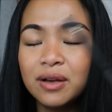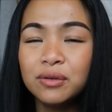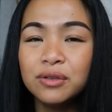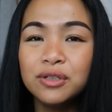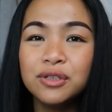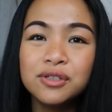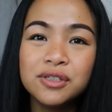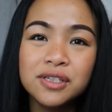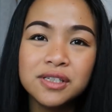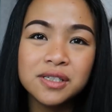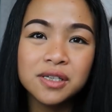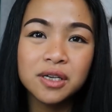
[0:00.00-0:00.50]
I only
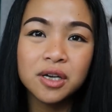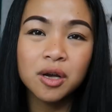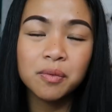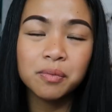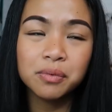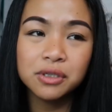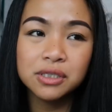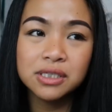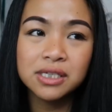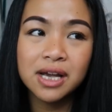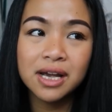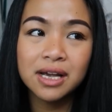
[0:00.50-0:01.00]
used this a
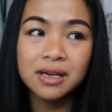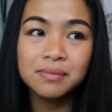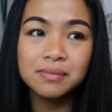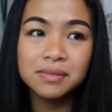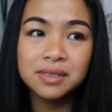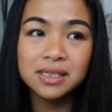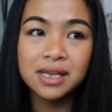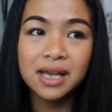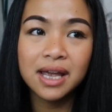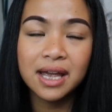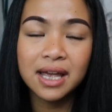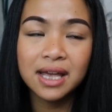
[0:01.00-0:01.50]
couple
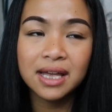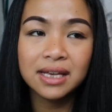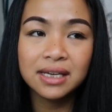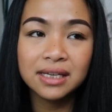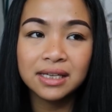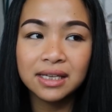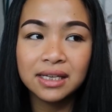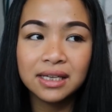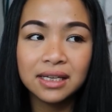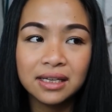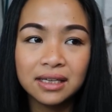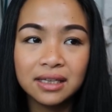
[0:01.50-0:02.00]
times and
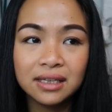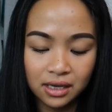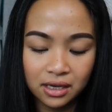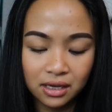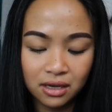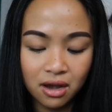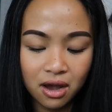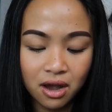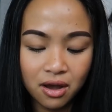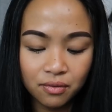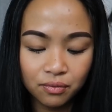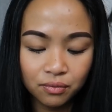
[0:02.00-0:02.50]

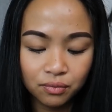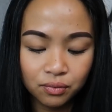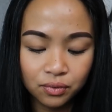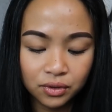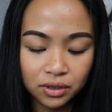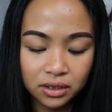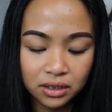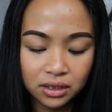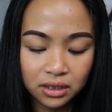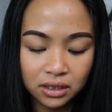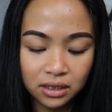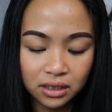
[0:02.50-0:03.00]
it got
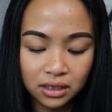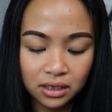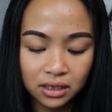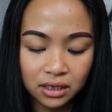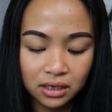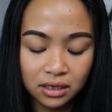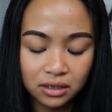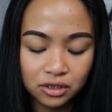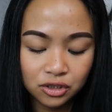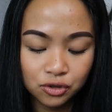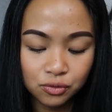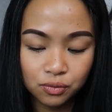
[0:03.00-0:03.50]

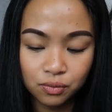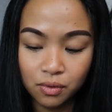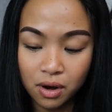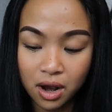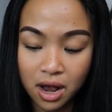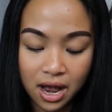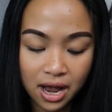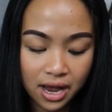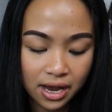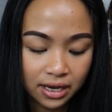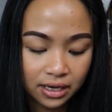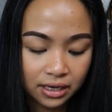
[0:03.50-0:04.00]
really
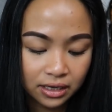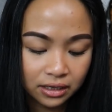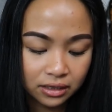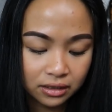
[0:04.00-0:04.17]
dry